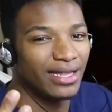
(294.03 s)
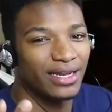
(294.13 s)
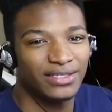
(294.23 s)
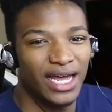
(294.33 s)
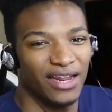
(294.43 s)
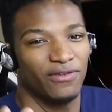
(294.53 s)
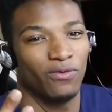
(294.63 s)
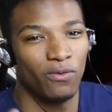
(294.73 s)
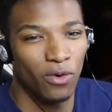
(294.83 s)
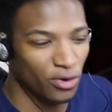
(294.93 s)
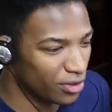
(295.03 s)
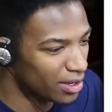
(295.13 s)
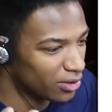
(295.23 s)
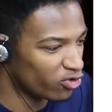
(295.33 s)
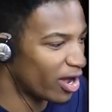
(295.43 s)
that it's not even worth
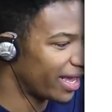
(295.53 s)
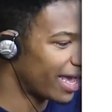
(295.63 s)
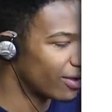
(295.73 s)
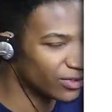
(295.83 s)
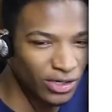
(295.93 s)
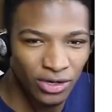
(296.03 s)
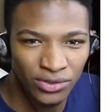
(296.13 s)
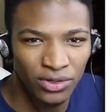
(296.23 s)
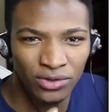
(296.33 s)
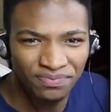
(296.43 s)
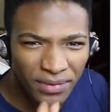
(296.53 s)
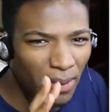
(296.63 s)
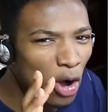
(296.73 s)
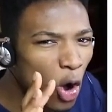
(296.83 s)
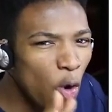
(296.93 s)
trying out, you know? So
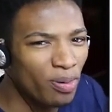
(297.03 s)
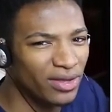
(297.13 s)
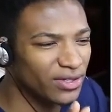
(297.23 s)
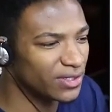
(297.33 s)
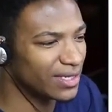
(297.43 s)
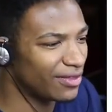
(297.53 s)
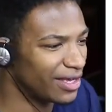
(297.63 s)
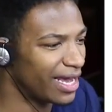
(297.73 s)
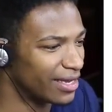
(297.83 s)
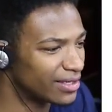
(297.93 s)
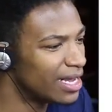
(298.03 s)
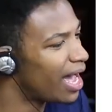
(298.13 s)
I'm hoping this is not the case.